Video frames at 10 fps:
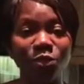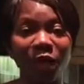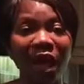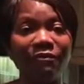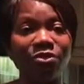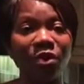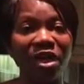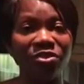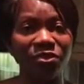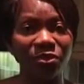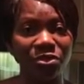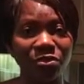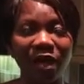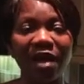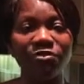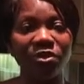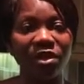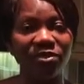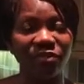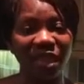We have to eat fruit, we have to
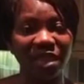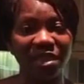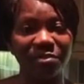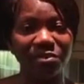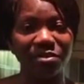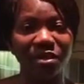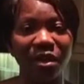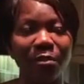eat vegetables.